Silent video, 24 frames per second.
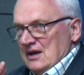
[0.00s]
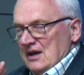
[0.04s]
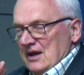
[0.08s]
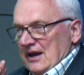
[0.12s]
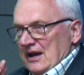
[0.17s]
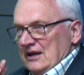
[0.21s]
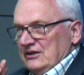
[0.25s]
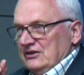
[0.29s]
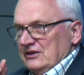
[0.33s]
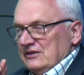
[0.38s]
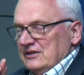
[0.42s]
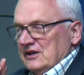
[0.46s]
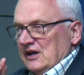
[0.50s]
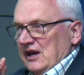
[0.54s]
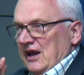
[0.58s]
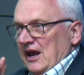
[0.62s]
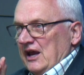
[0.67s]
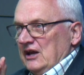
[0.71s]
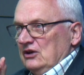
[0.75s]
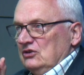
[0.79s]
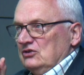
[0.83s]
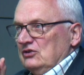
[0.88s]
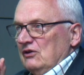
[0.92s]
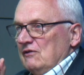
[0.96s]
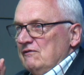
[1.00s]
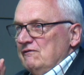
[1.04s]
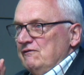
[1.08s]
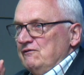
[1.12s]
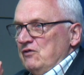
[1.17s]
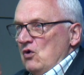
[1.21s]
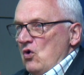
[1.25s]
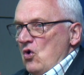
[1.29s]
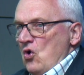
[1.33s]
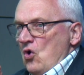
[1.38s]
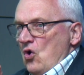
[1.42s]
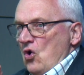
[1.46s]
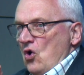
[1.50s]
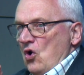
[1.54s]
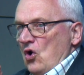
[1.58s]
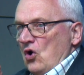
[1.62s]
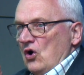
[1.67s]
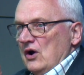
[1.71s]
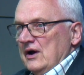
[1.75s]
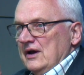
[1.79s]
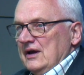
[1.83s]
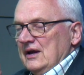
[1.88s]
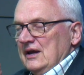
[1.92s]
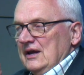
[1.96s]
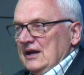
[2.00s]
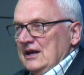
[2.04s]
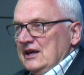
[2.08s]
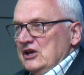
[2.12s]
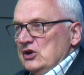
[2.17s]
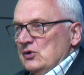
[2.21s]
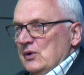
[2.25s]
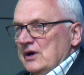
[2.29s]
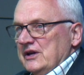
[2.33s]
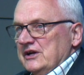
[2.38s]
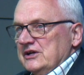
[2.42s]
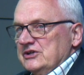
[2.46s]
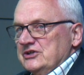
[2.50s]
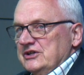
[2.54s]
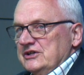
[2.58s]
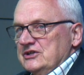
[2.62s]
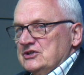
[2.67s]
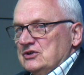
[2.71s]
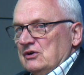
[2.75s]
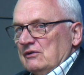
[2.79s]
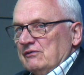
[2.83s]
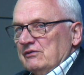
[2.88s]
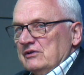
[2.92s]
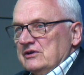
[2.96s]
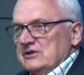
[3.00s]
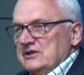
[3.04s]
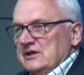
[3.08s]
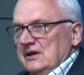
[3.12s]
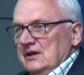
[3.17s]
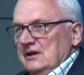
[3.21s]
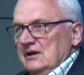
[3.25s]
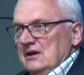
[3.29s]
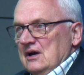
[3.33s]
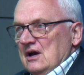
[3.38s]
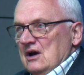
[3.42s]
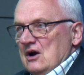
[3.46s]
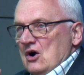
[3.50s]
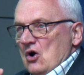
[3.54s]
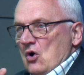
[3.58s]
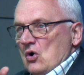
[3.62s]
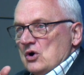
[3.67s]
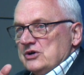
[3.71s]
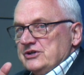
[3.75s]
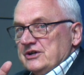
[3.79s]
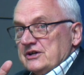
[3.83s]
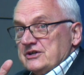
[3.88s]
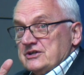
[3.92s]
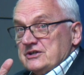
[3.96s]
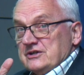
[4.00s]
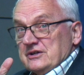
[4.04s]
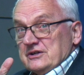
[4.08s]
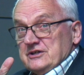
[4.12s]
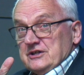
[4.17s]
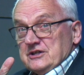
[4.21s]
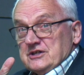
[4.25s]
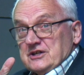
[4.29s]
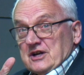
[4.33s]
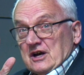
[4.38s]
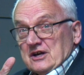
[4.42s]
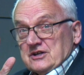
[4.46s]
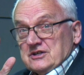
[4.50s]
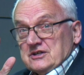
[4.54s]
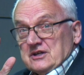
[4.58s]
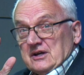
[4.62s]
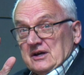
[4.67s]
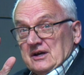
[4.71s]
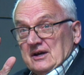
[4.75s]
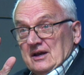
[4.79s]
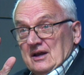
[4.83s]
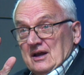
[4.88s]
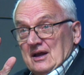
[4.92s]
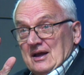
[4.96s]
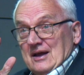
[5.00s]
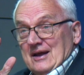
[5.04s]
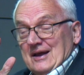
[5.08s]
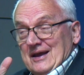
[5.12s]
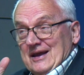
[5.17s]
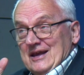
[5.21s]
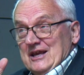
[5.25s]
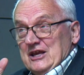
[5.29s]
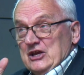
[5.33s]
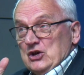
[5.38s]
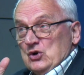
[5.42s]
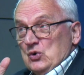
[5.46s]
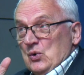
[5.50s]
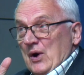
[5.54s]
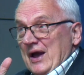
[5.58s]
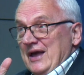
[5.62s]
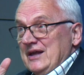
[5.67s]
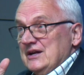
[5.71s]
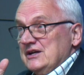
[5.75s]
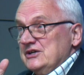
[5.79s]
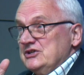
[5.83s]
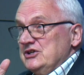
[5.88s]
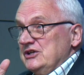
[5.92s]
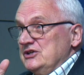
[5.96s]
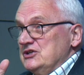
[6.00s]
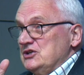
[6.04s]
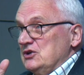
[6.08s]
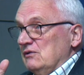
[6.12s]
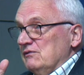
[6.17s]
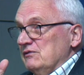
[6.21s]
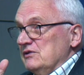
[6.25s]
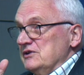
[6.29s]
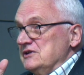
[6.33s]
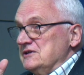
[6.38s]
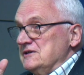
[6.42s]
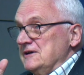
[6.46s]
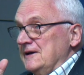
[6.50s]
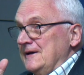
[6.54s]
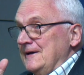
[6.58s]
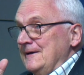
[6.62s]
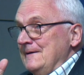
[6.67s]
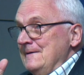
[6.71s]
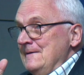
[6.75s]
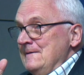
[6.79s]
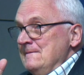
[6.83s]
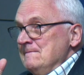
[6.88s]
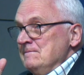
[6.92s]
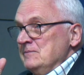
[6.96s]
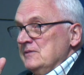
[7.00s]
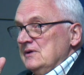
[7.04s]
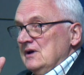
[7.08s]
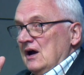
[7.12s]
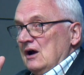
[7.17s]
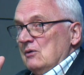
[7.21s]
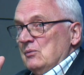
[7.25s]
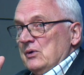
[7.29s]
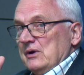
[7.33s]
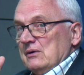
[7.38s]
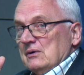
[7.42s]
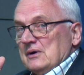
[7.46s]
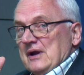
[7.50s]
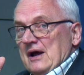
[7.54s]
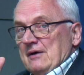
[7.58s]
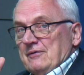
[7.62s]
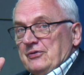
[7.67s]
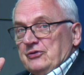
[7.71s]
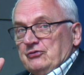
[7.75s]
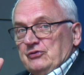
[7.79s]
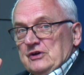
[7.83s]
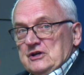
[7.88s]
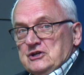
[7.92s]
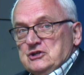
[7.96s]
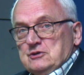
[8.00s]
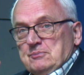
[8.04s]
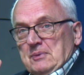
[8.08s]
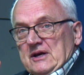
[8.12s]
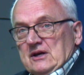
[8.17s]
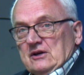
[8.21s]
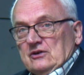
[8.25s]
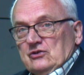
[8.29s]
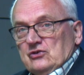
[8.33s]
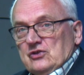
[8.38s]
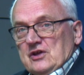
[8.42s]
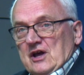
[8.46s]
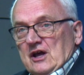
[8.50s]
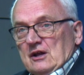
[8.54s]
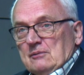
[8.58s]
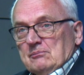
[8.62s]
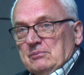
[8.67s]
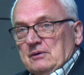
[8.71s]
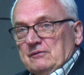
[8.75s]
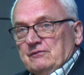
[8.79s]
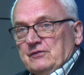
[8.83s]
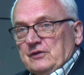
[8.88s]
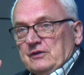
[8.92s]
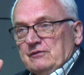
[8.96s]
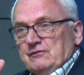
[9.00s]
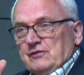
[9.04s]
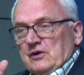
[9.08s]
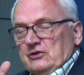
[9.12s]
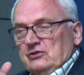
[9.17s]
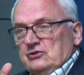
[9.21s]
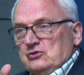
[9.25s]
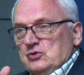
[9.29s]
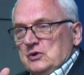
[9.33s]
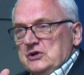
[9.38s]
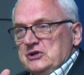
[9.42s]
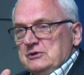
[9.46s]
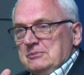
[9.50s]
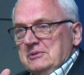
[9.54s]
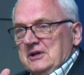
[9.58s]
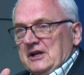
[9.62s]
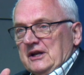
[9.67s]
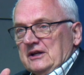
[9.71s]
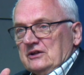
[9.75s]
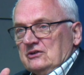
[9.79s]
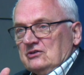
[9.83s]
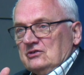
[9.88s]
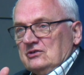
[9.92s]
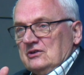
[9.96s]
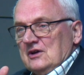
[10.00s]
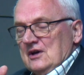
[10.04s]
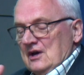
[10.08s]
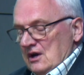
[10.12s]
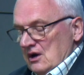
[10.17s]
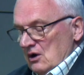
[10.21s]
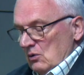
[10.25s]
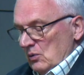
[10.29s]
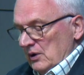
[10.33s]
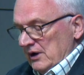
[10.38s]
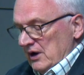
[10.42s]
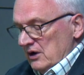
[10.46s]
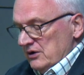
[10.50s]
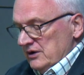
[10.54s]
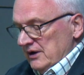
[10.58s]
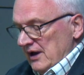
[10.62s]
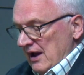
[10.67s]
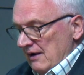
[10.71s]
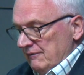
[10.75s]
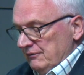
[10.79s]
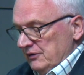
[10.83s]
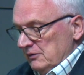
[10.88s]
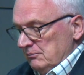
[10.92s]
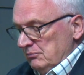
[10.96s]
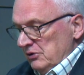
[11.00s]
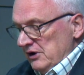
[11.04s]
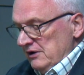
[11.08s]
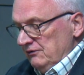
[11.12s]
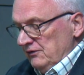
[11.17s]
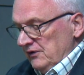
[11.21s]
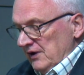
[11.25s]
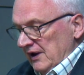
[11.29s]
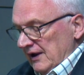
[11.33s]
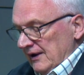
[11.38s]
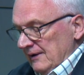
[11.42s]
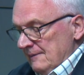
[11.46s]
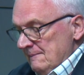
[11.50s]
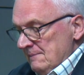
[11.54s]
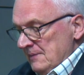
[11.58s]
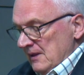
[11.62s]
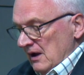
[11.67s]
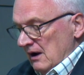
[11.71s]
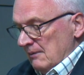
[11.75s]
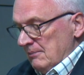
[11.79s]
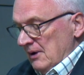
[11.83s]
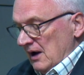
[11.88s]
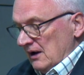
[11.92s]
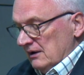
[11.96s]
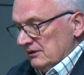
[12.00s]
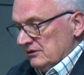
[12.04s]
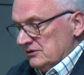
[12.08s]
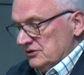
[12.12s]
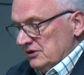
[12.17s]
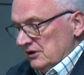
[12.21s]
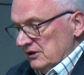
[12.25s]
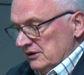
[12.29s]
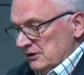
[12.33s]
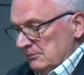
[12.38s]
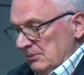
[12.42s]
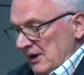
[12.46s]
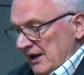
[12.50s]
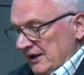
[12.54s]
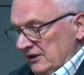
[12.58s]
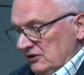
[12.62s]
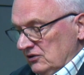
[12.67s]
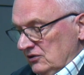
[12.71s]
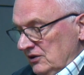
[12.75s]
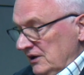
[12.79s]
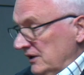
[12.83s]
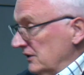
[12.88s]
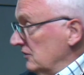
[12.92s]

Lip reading: Is it the case for EU energy sovereignty, or just discussing EU energy sovereignty? And we will have 3 speakers then, but for the first 20 minutes, we're going to have the briefing about the Black Sea.